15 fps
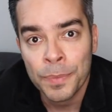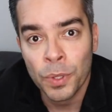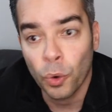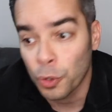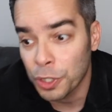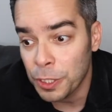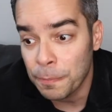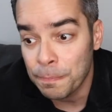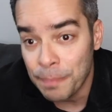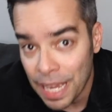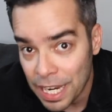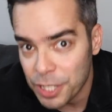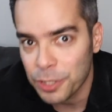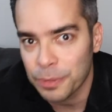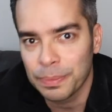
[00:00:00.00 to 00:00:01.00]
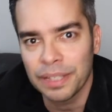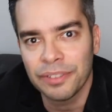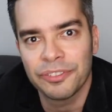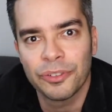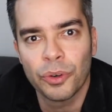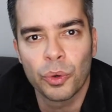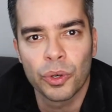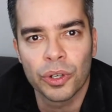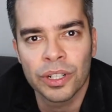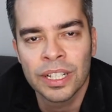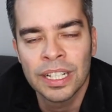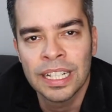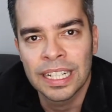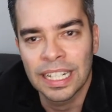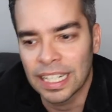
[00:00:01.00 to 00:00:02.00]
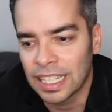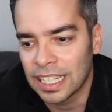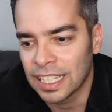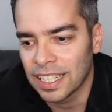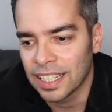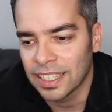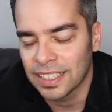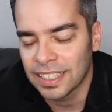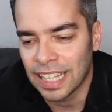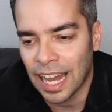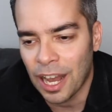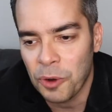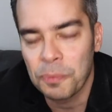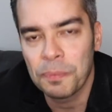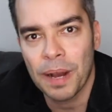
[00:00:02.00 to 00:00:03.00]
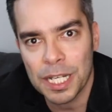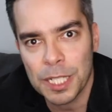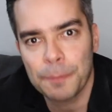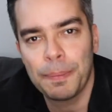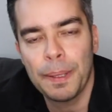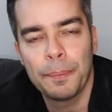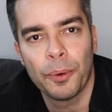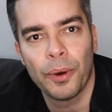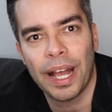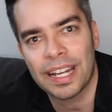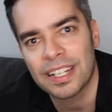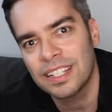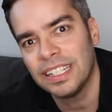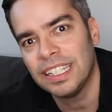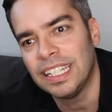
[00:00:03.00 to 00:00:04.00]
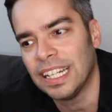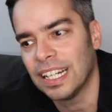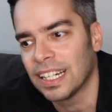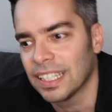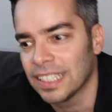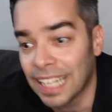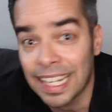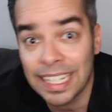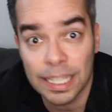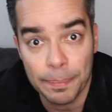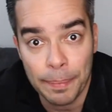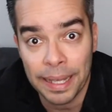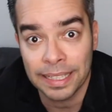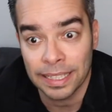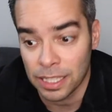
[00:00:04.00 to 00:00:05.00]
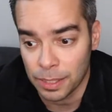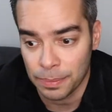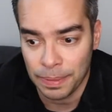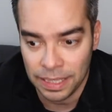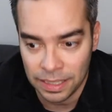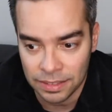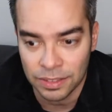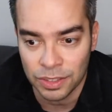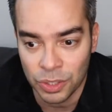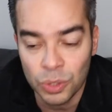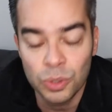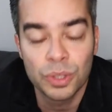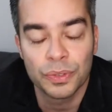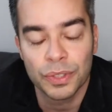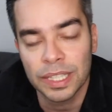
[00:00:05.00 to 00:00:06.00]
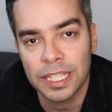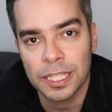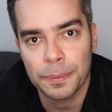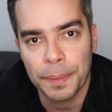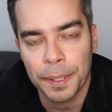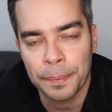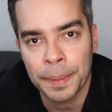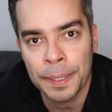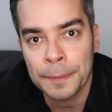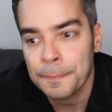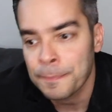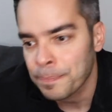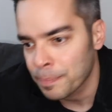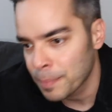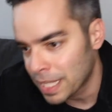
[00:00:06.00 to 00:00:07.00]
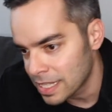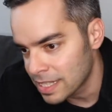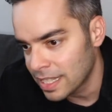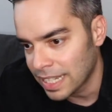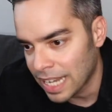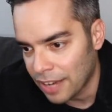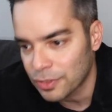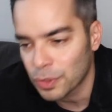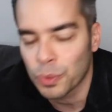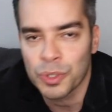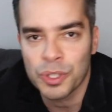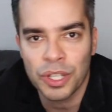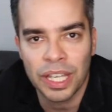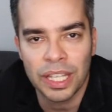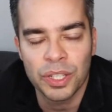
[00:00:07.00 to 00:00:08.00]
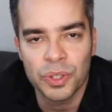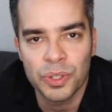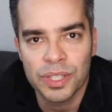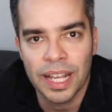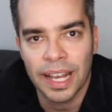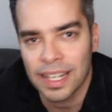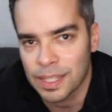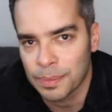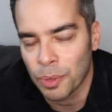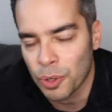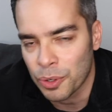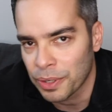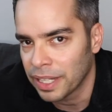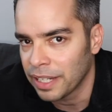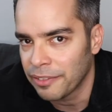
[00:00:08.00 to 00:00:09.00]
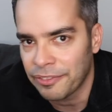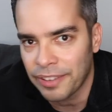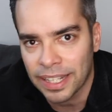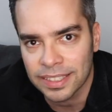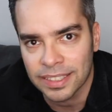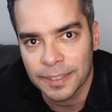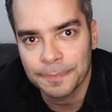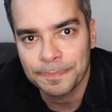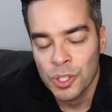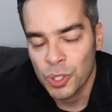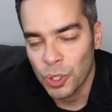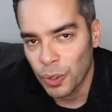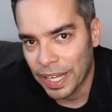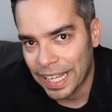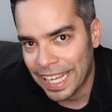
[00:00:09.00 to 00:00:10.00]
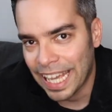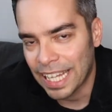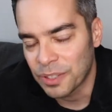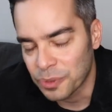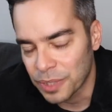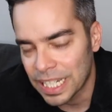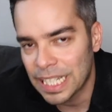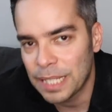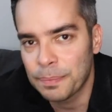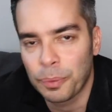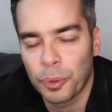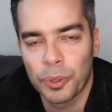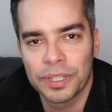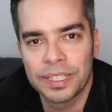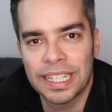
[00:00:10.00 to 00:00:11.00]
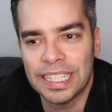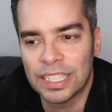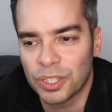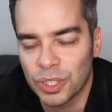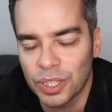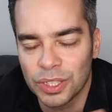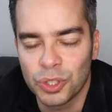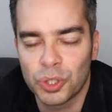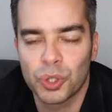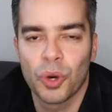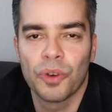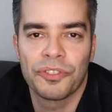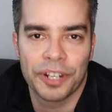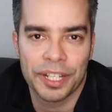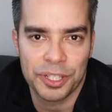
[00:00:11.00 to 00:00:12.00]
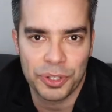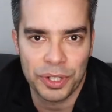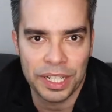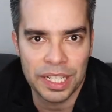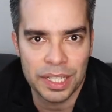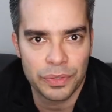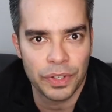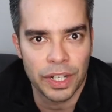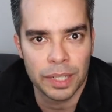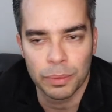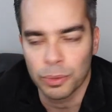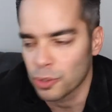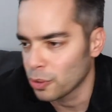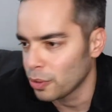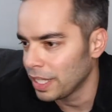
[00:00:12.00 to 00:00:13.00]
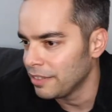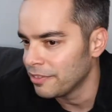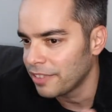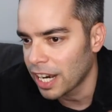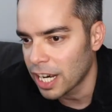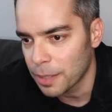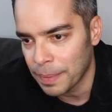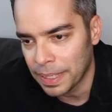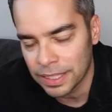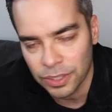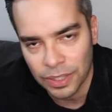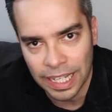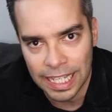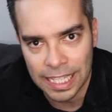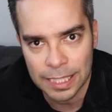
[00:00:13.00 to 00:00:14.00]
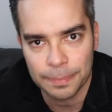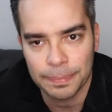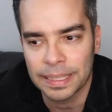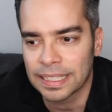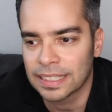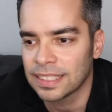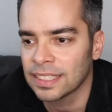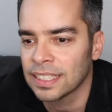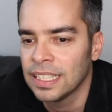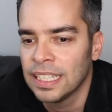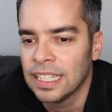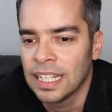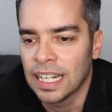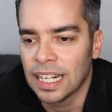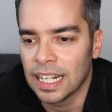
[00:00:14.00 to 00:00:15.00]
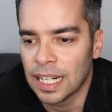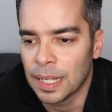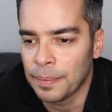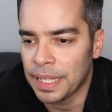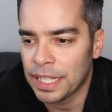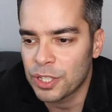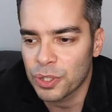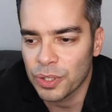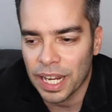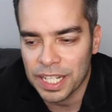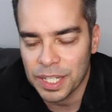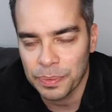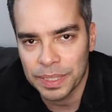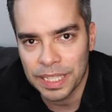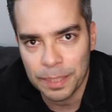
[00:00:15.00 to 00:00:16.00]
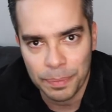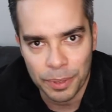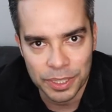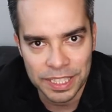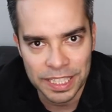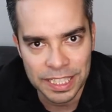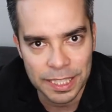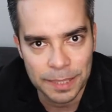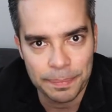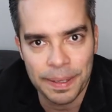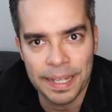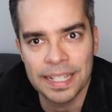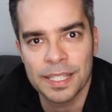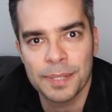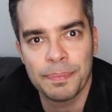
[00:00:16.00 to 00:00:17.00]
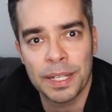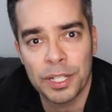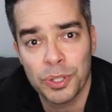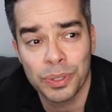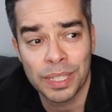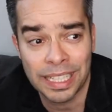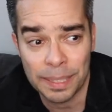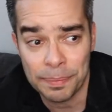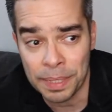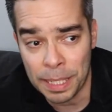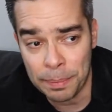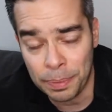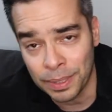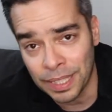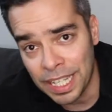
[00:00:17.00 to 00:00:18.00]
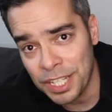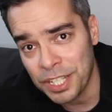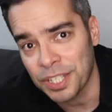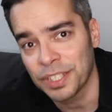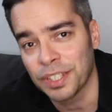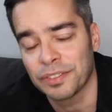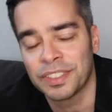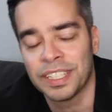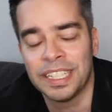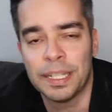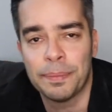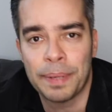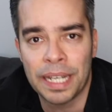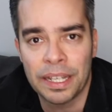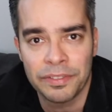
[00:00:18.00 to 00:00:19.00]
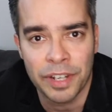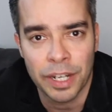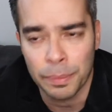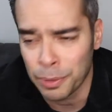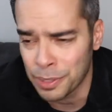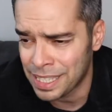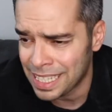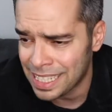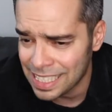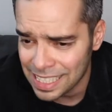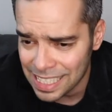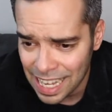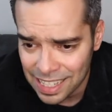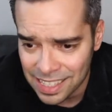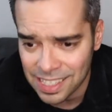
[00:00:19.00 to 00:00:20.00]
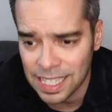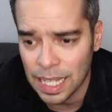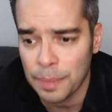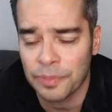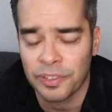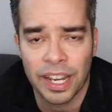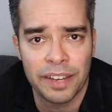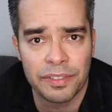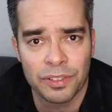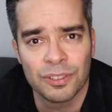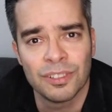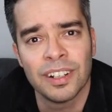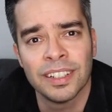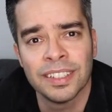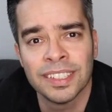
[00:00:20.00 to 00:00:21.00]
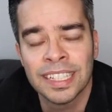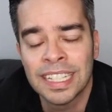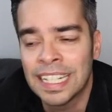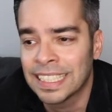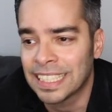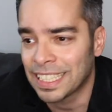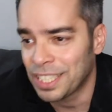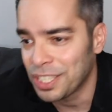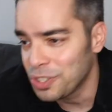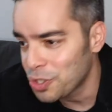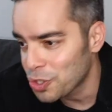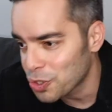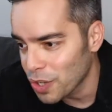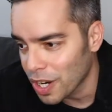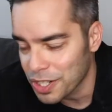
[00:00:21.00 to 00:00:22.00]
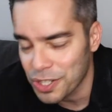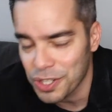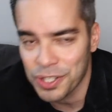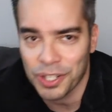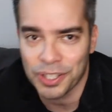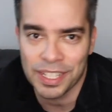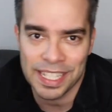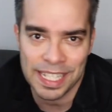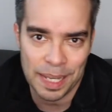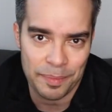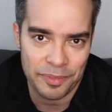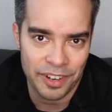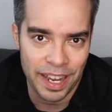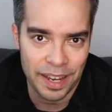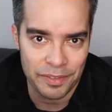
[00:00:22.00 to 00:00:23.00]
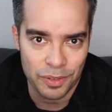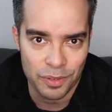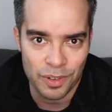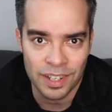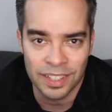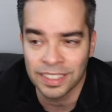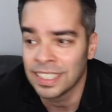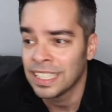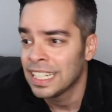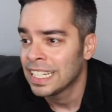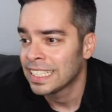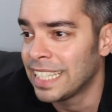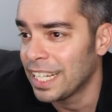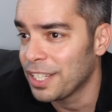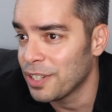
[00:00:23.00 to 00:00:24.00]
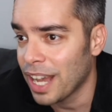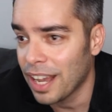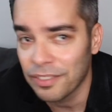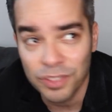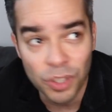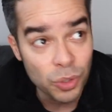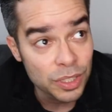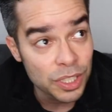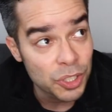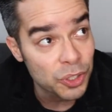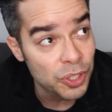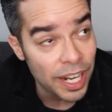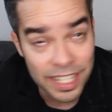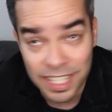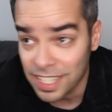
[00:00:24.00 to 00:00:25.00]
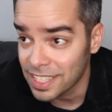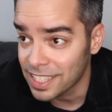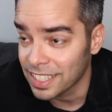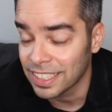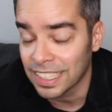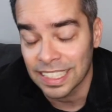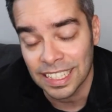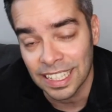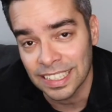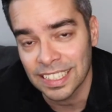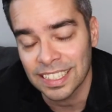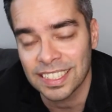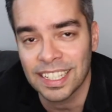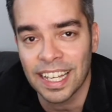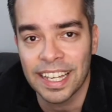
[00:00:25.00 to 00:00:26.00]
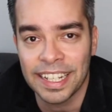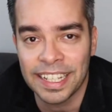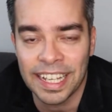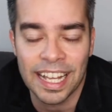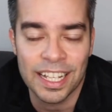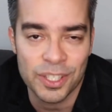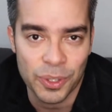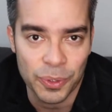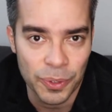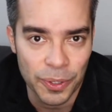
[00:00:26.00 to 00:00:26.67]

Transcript: or you measure before uh, the, how much people actually uh, like the band that is being used for the experiment, because then afterwards you can use that as a moderating factor. So again, really important is to control for extraneous variables, so environmental social aspects, um, interaction within participants, make sure that the manipulation of the independent variable is the exact same for everyone, that the instructions are the same for everyone, that you have no distractions in the, in the setting, and so